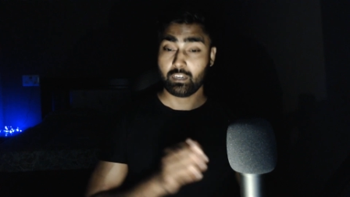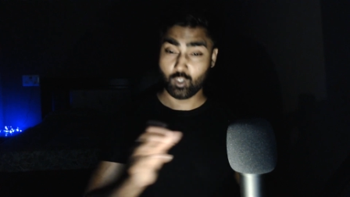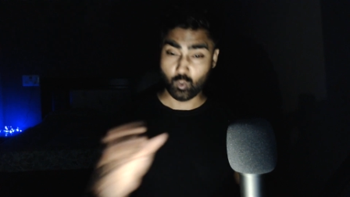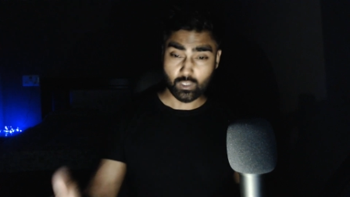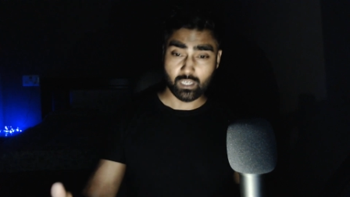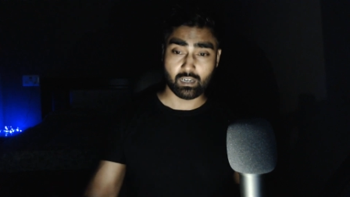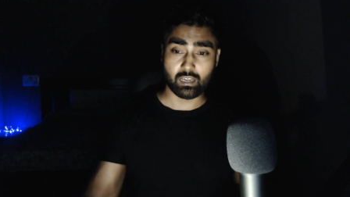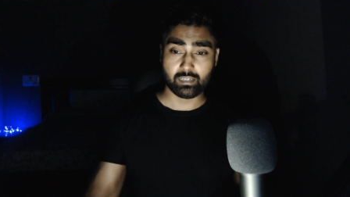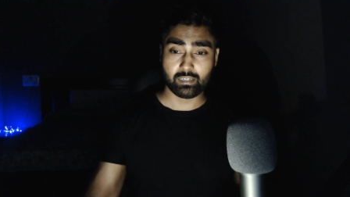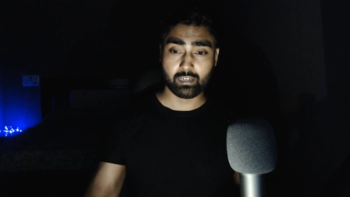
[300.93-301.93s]
into the
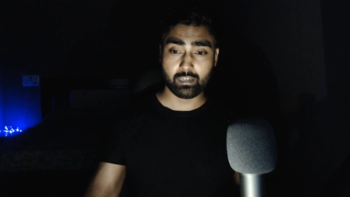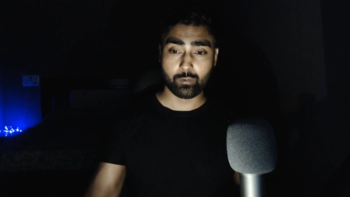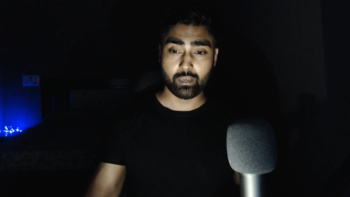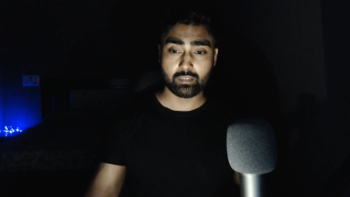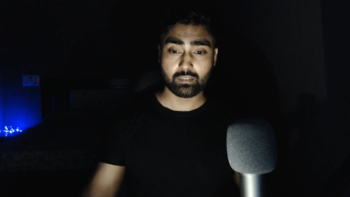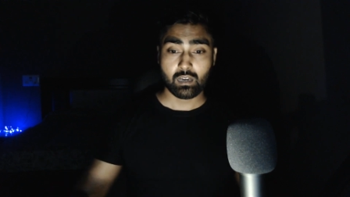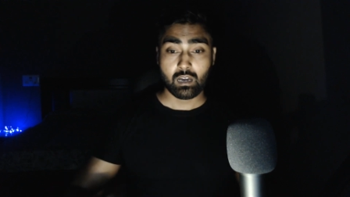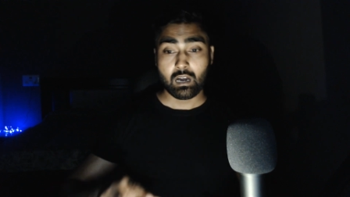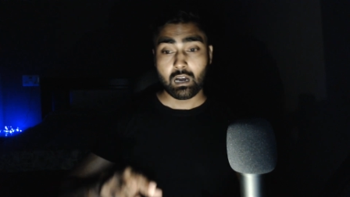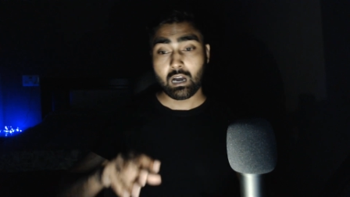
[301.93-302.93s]
write database,
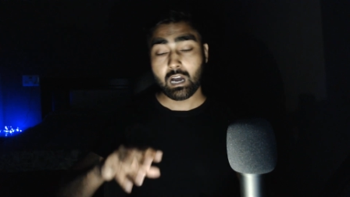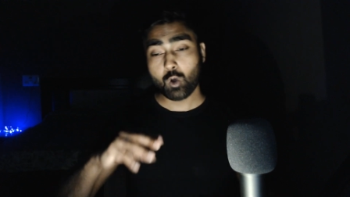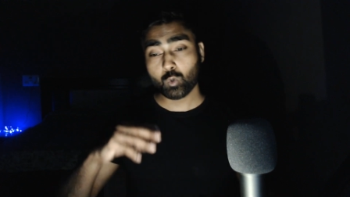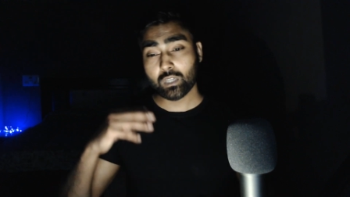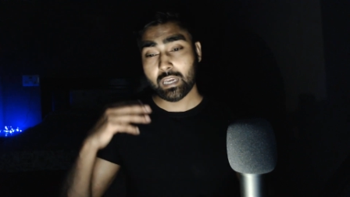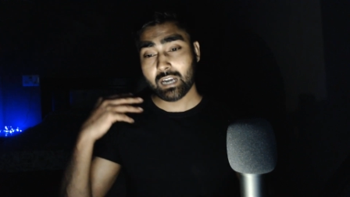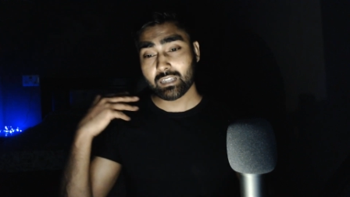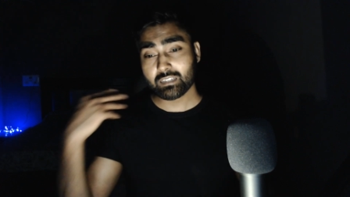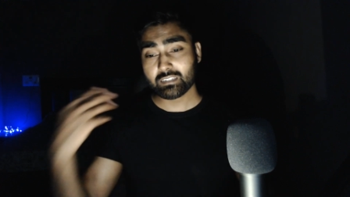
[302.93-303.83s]
how the at the